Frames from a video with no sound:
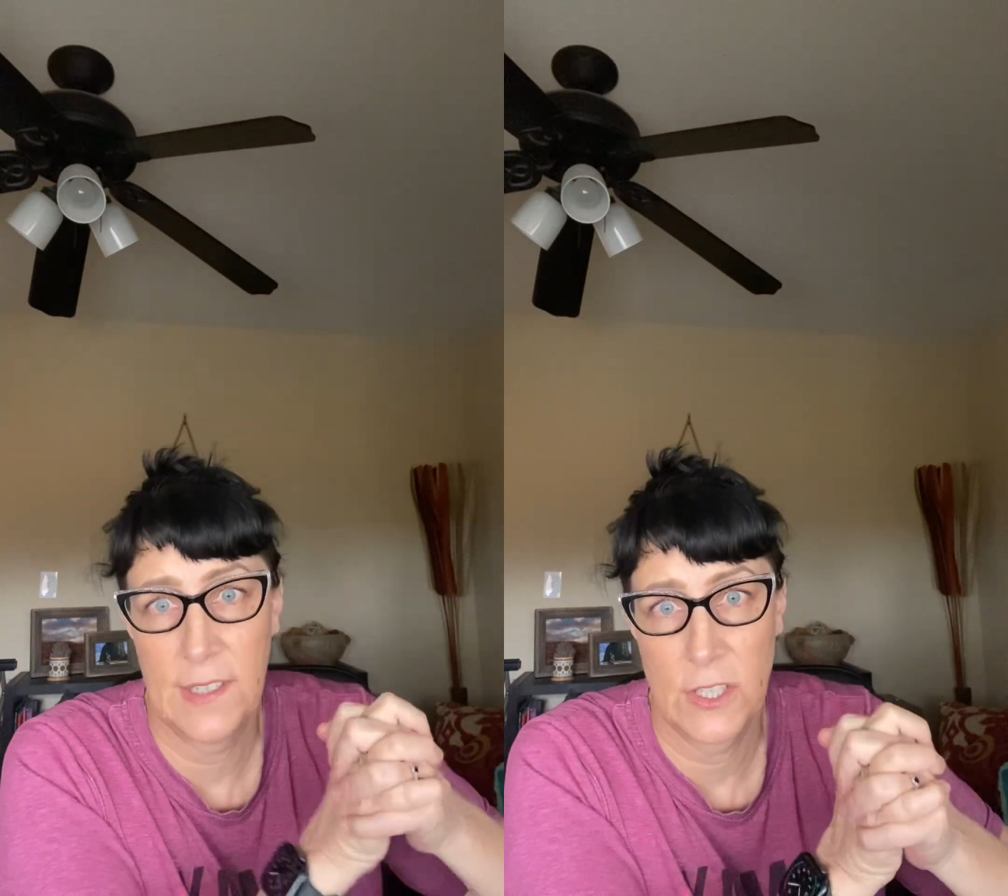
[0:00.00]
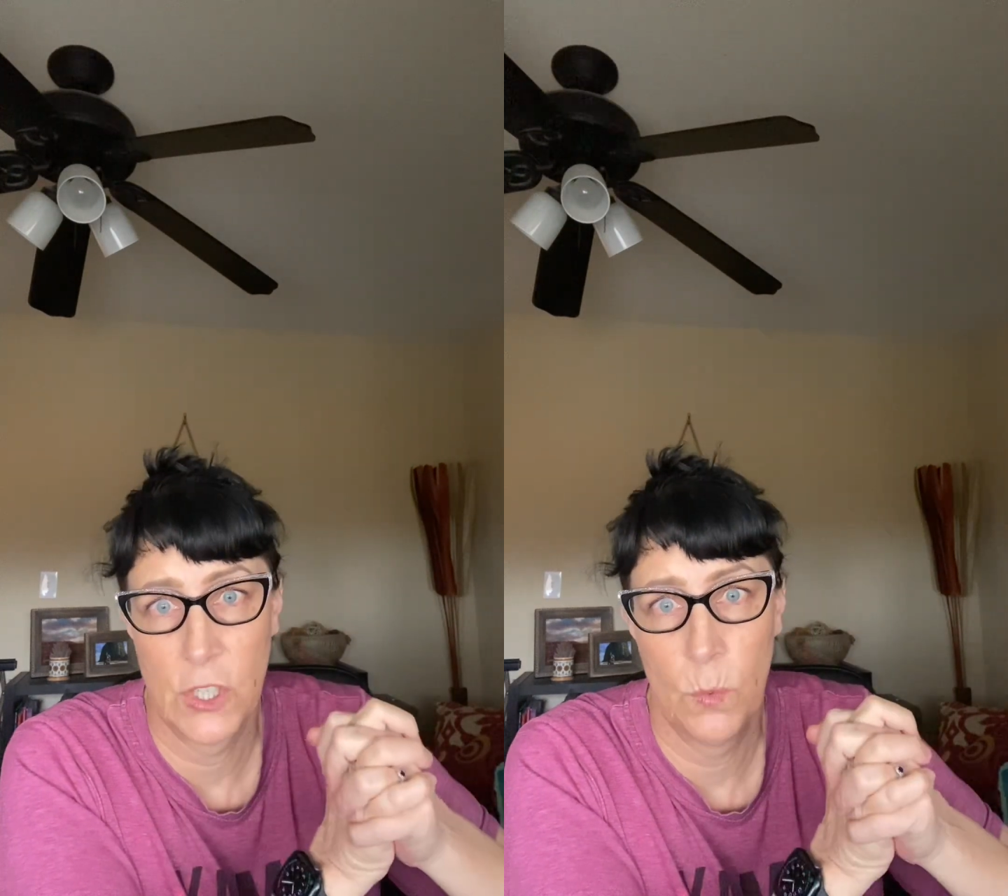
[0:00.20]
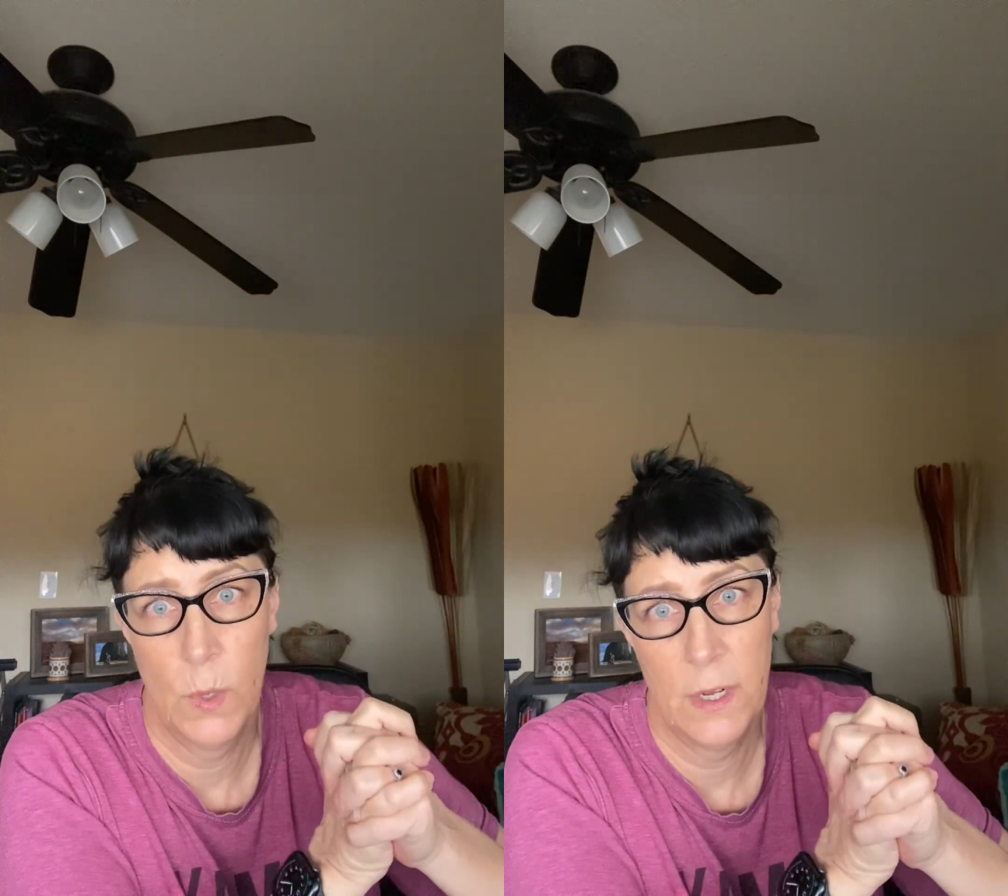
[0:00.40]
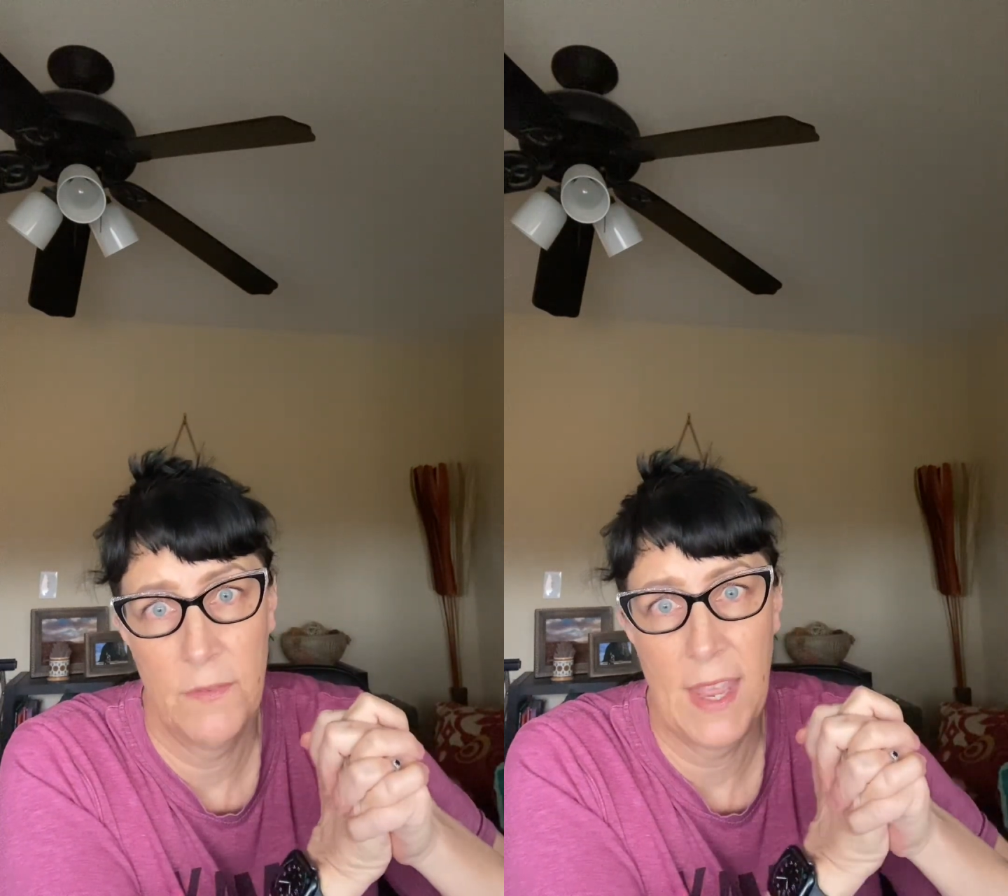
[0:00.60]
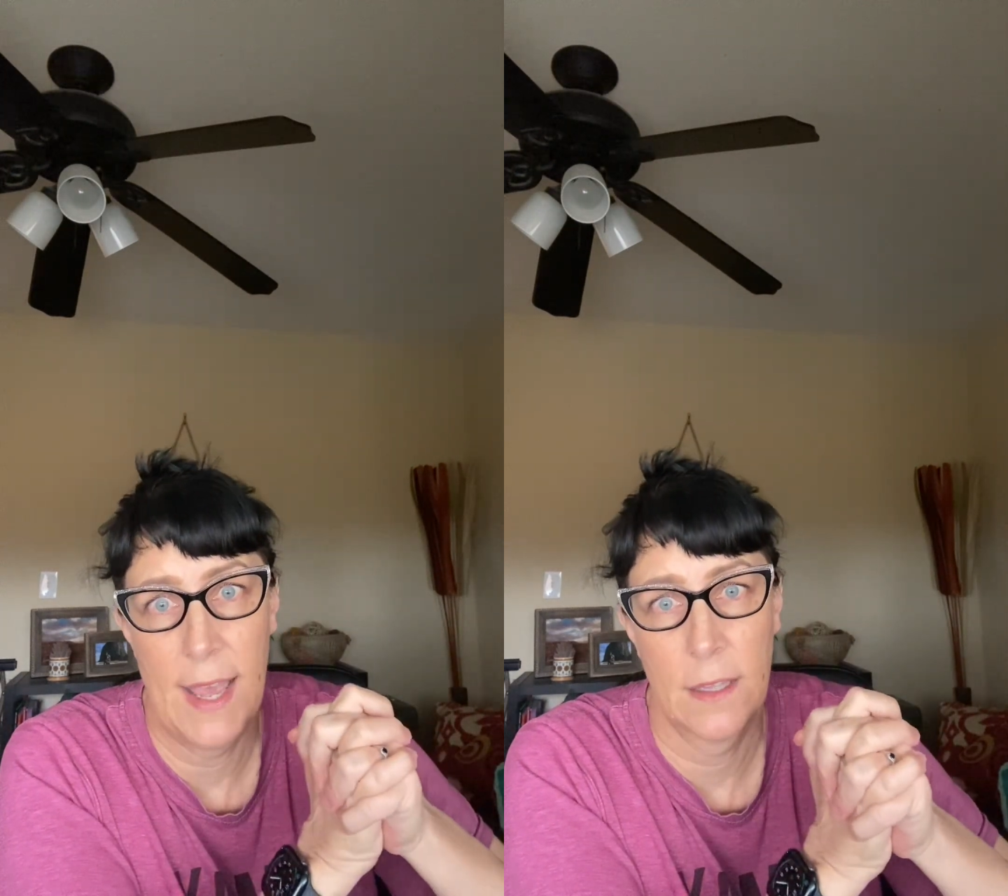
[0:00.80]
section 1
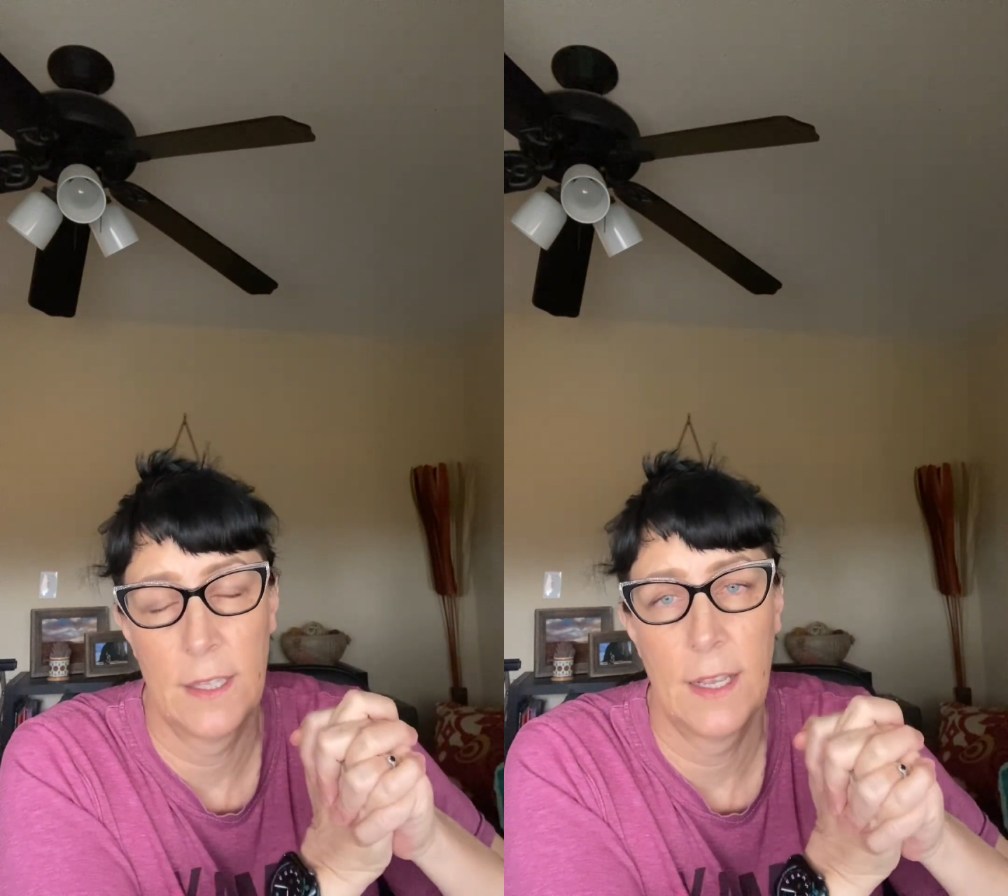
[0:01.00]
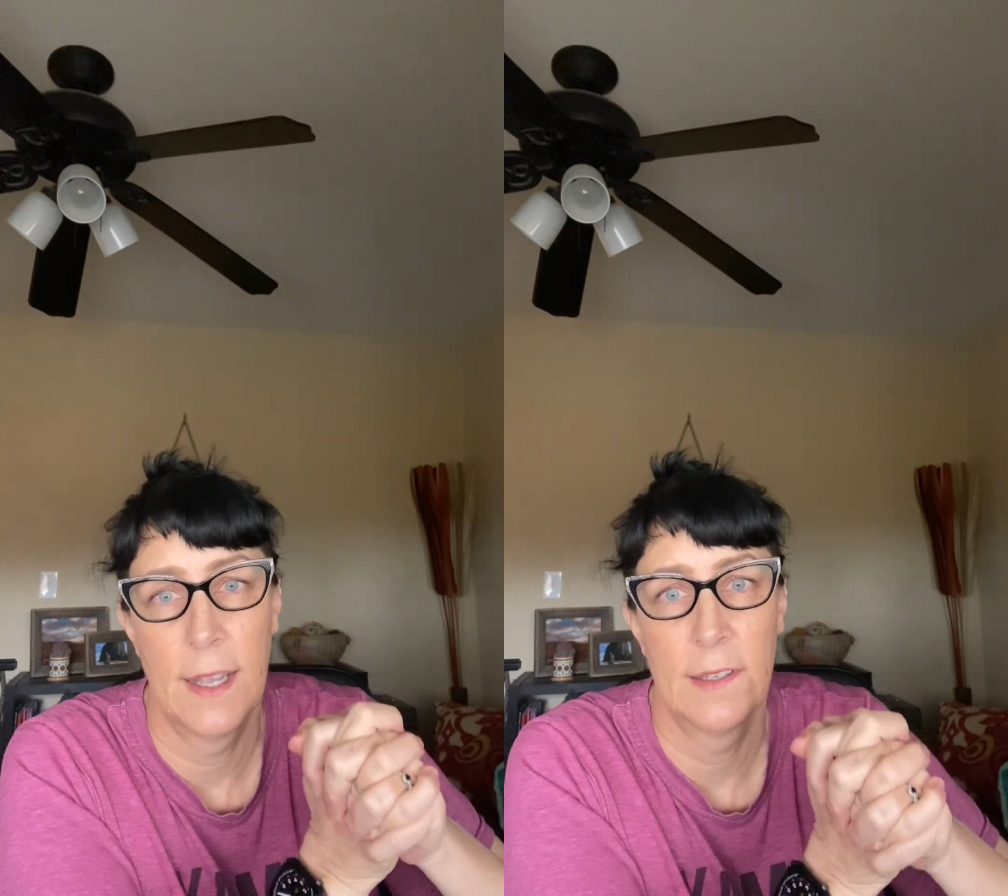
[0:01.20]
of the Ackley Guide,